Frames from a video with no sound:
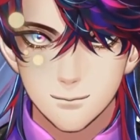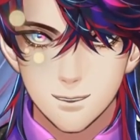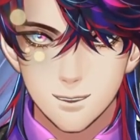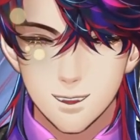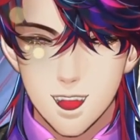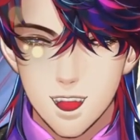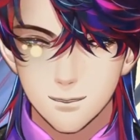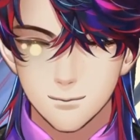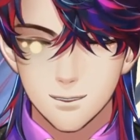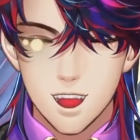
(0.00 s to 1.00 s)
Here,
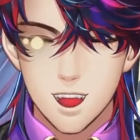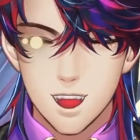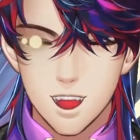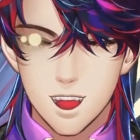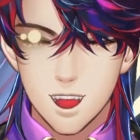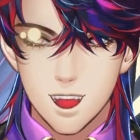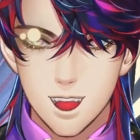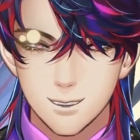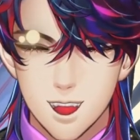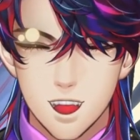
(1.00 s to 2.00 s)
have some of my
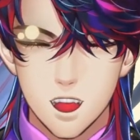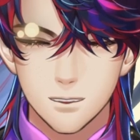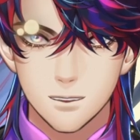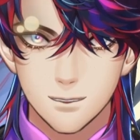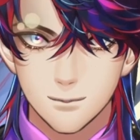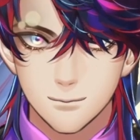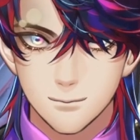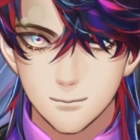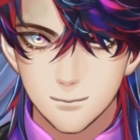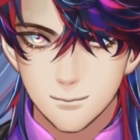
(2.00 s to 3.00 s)
energy drink.
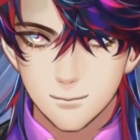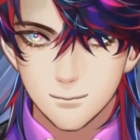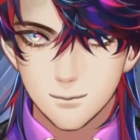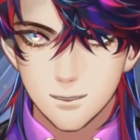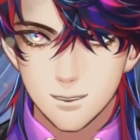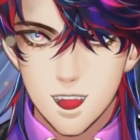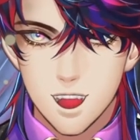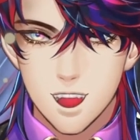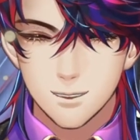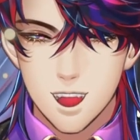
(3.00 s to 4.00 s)
It's for
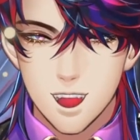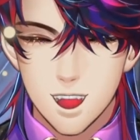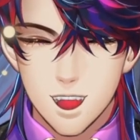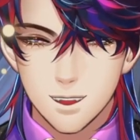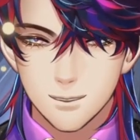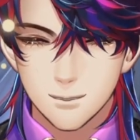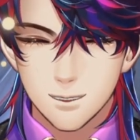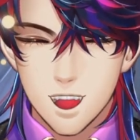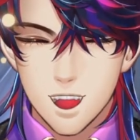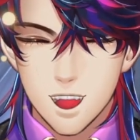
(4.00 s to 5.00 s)
cycling, but it's
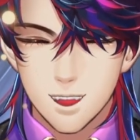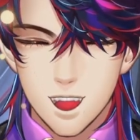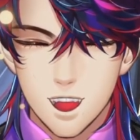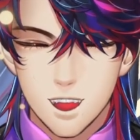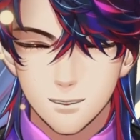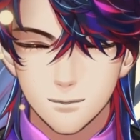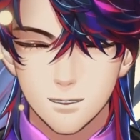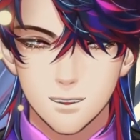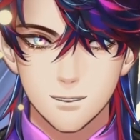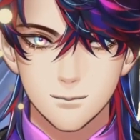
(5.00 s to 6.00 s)
all I have right now.
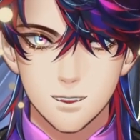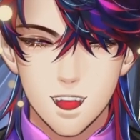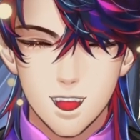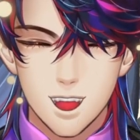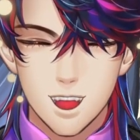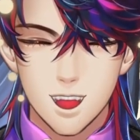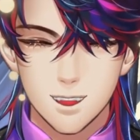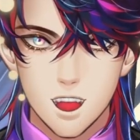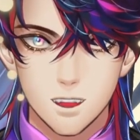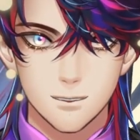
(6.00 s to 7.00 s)
Better than nothing.